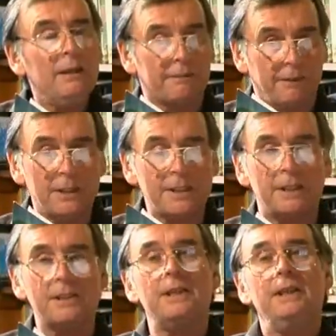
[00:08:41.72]
The first
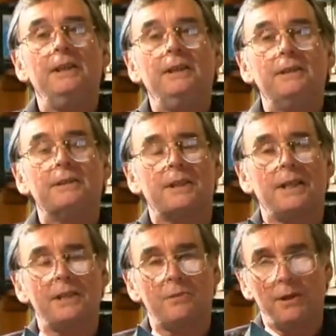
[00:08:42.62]
is to
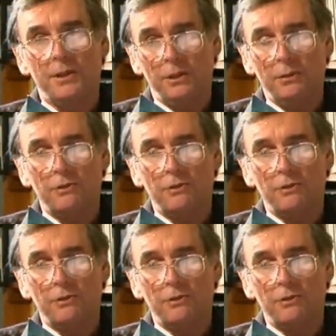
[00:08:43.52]
test whether you